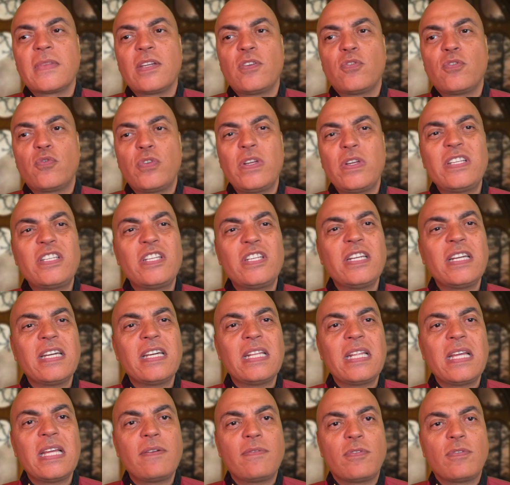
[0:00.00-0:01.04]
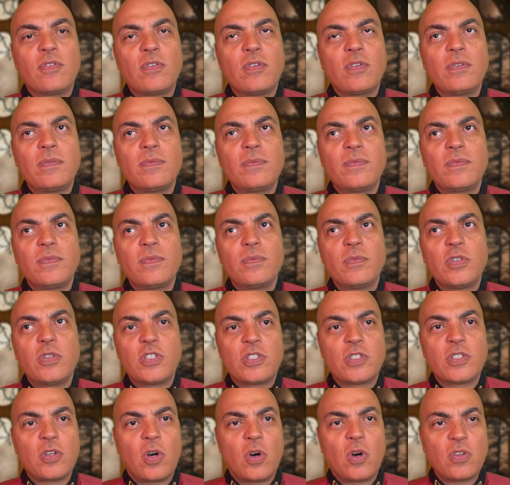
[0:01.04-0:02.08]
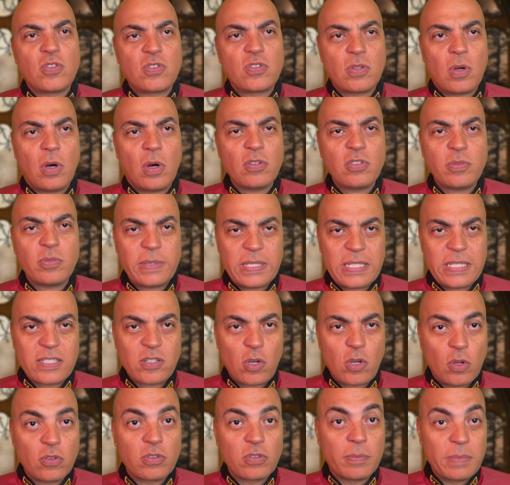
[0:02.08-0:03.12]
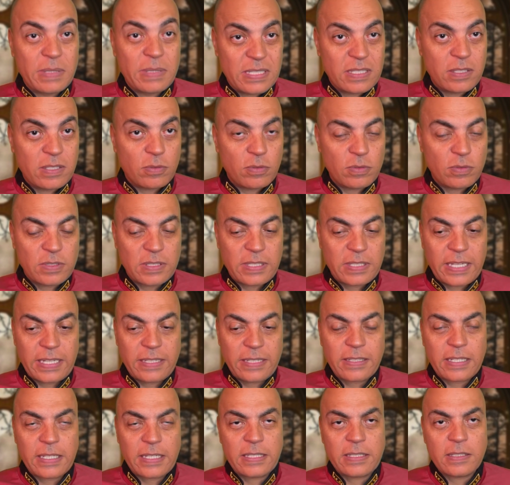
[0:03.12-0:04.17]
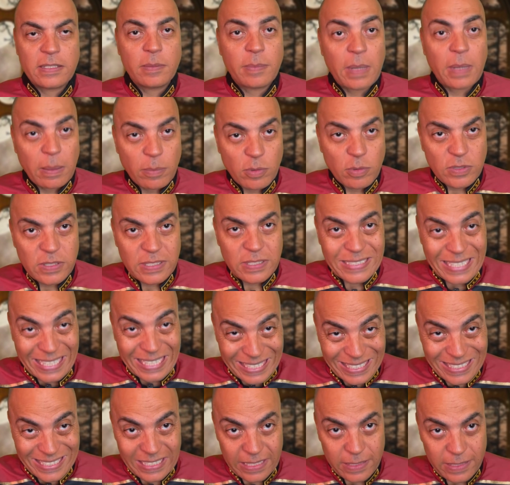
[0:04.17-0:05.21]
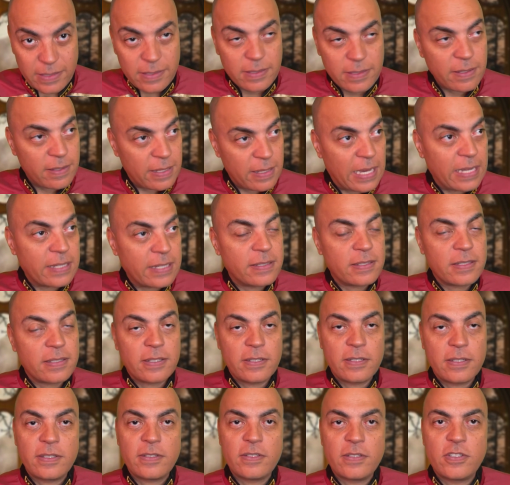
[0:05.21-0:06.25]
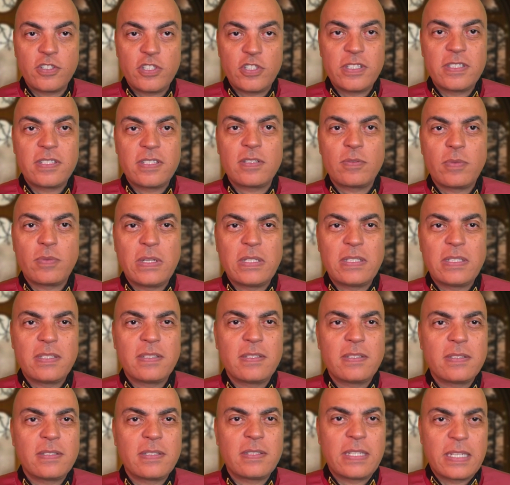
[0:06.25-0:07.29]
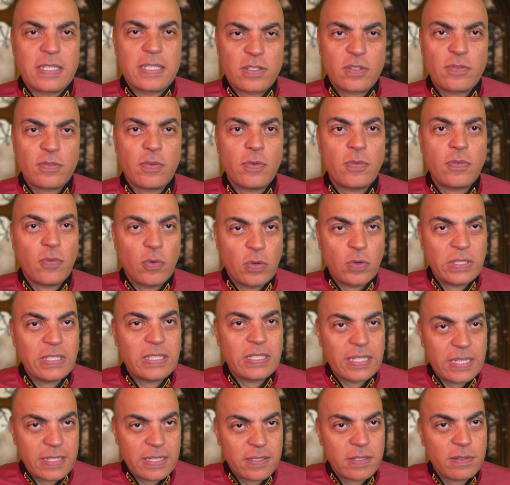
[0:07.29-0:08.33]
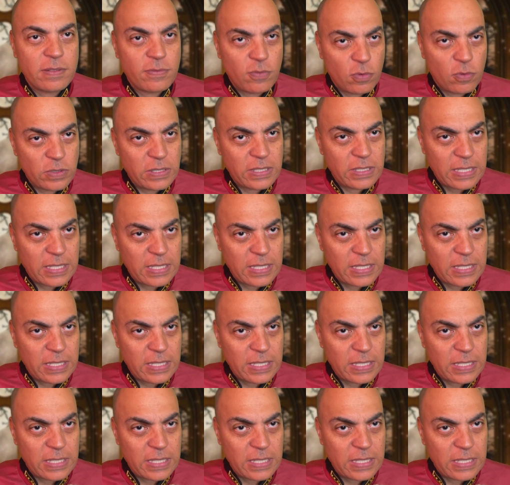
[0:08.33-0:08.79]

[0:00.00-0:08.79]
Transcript: Reaching a level which ultimately is called the mystical state. And the Bible stated that Jesus went into the desert for 40 days and 40